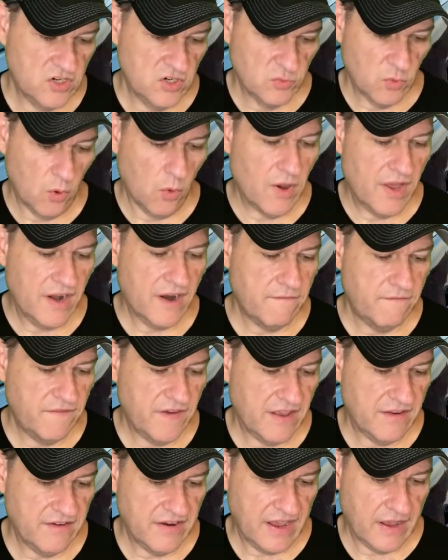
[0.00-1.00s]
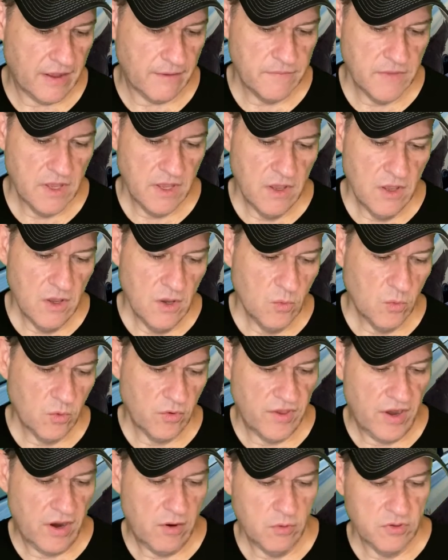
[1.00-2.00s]
Well, what I found out were
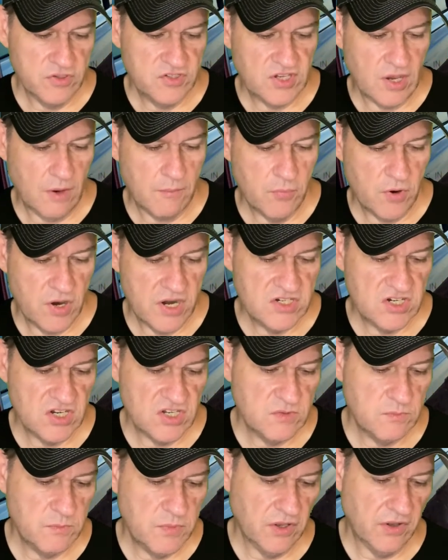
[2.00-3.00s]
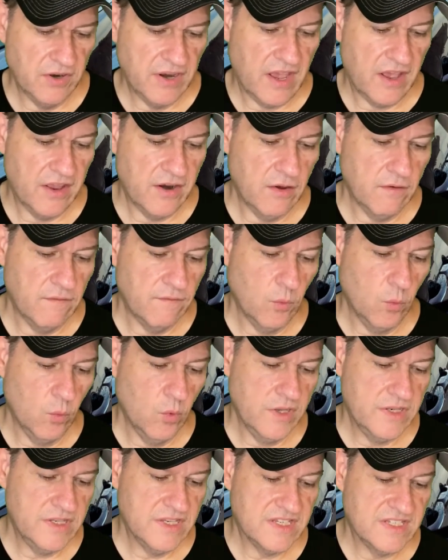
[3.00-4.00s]
there were some bridges built out of
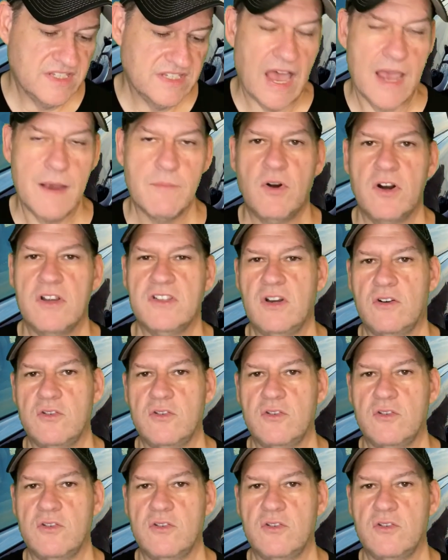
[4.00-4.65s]
wooden cypress.